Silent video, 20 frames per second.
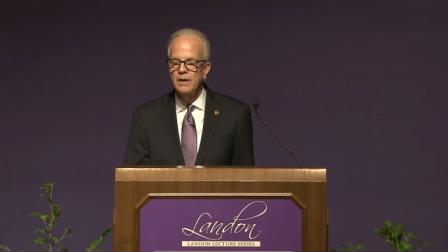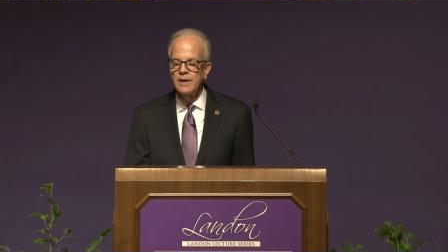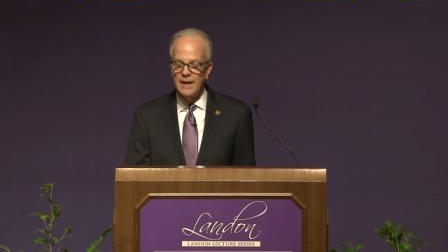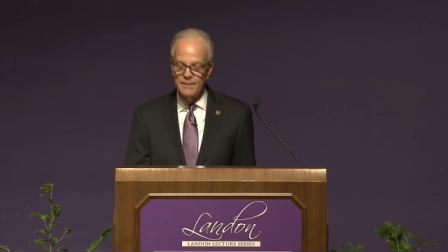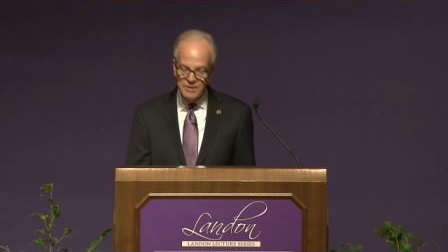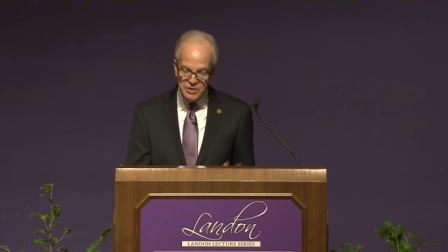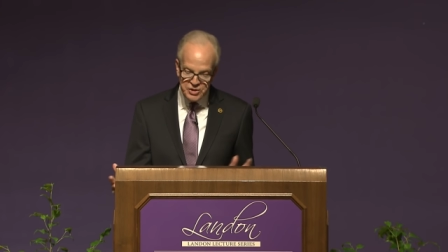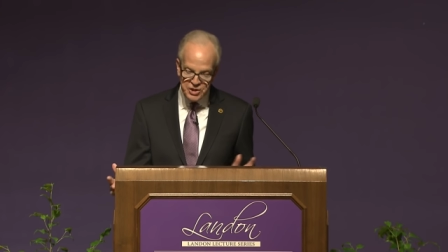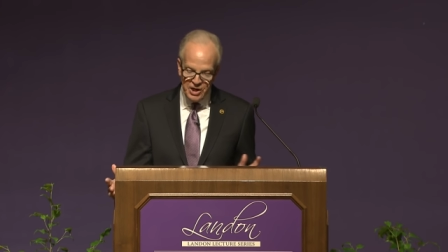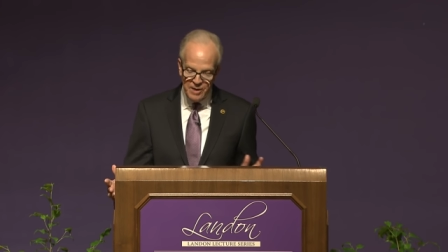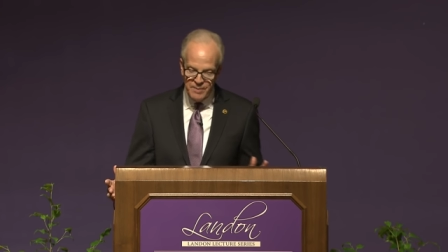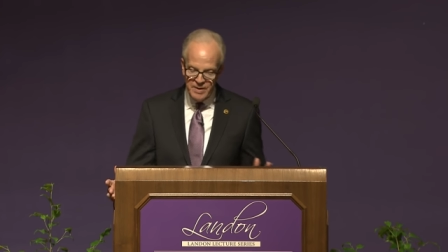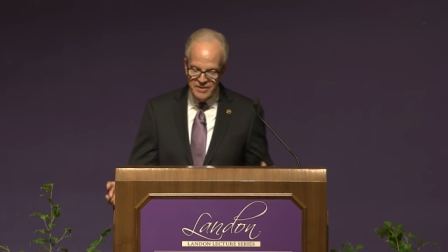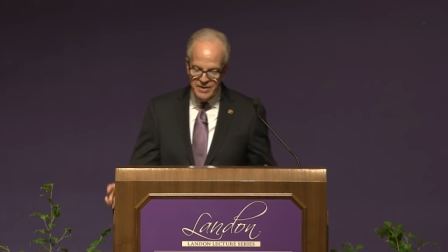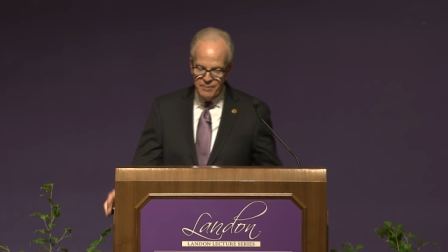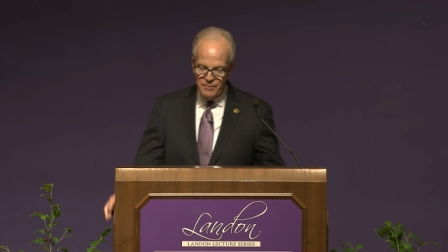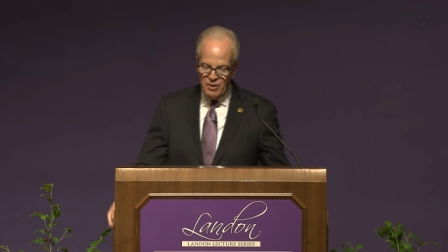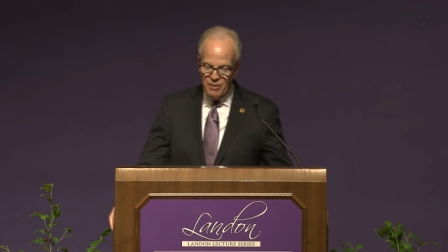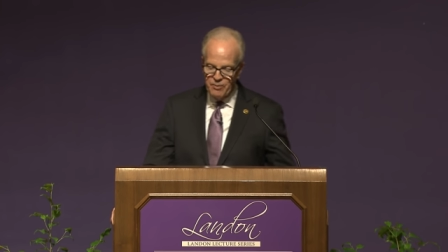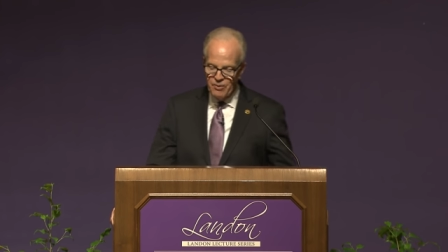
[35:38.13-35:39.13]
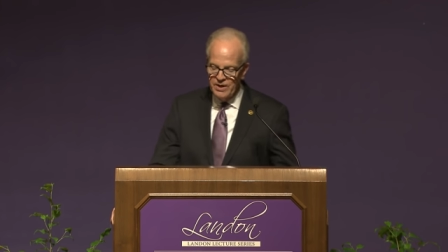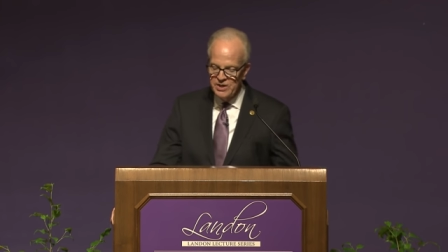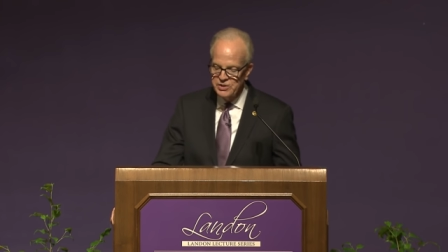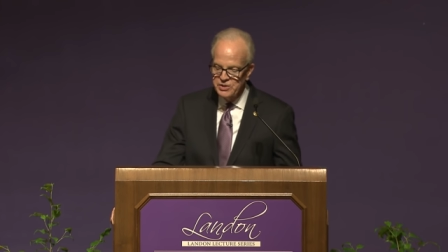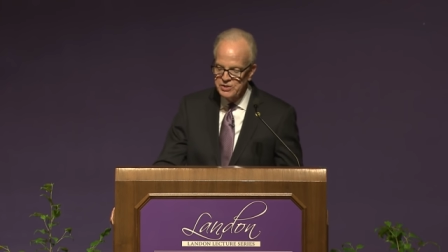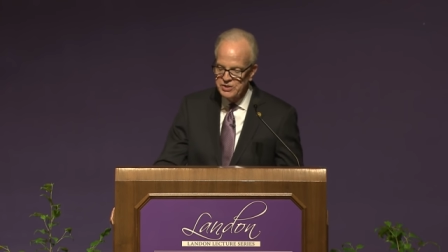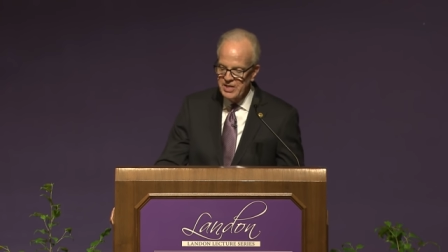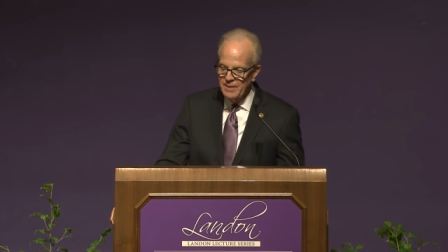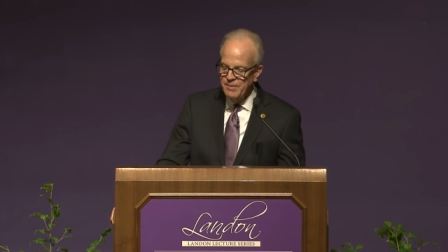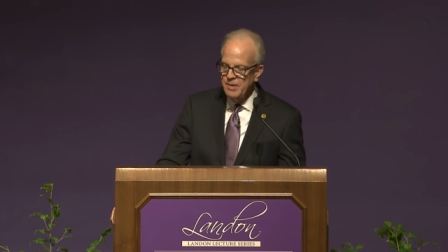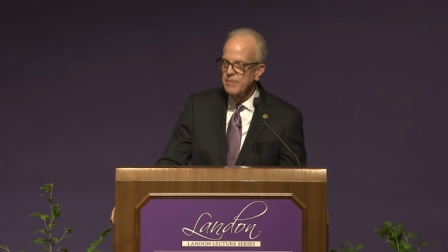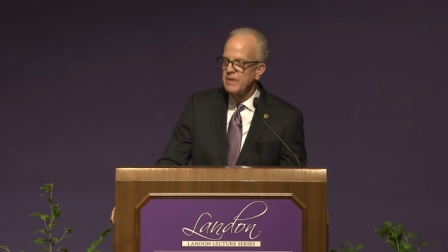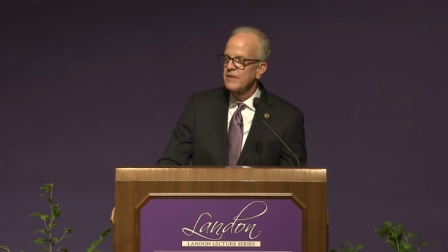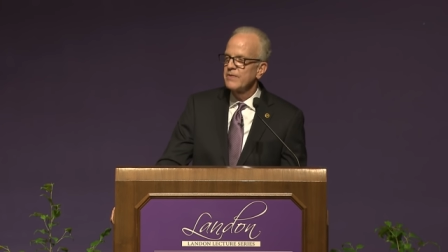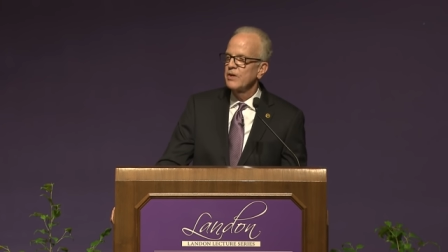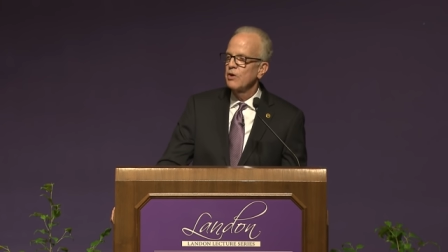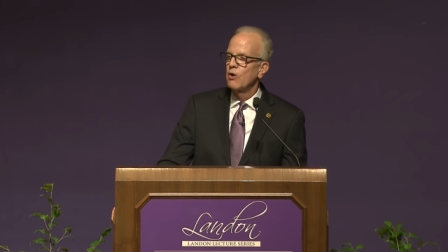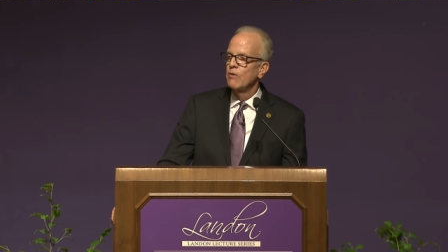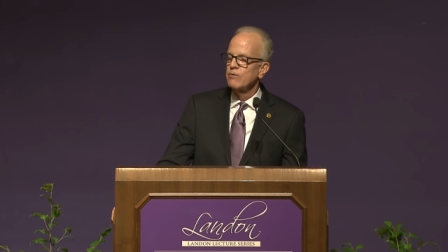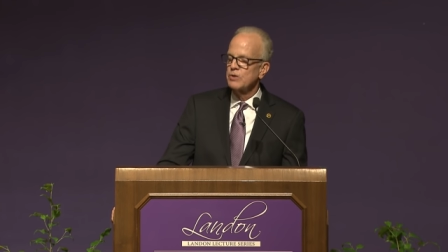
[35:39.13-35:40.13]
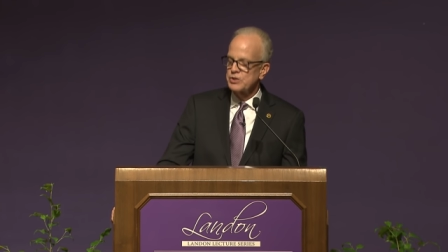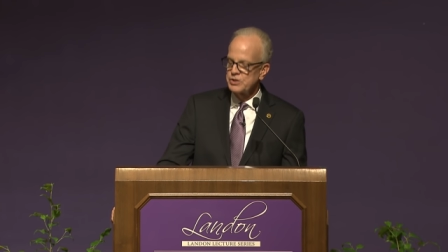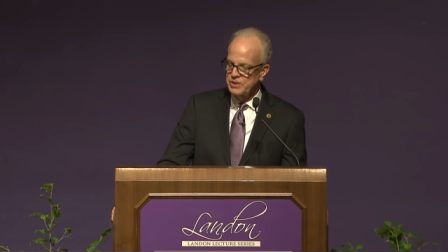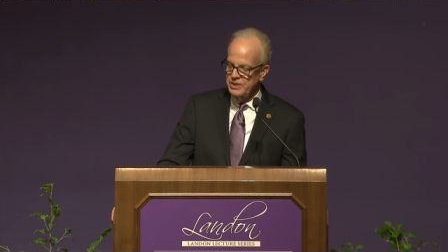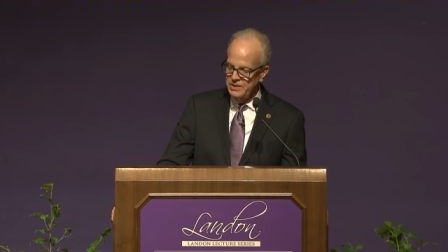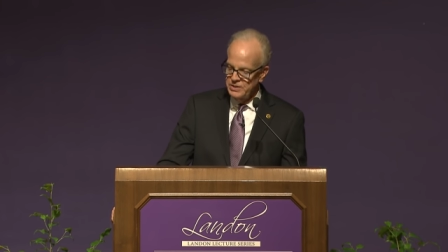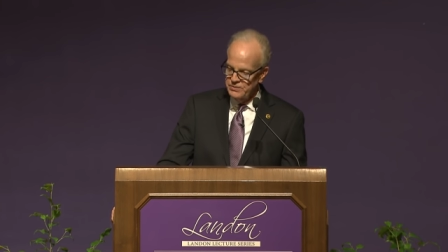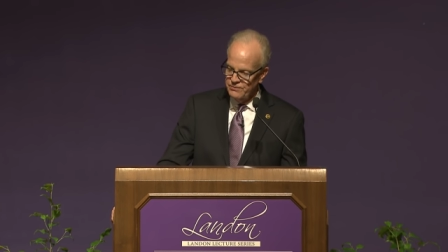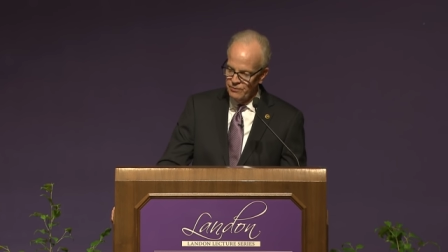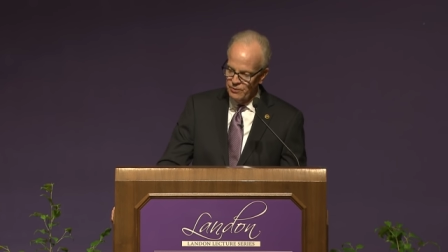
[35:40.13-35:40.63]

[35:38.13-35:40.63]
I'm the chairman of the appropriations subcommittee that oversees,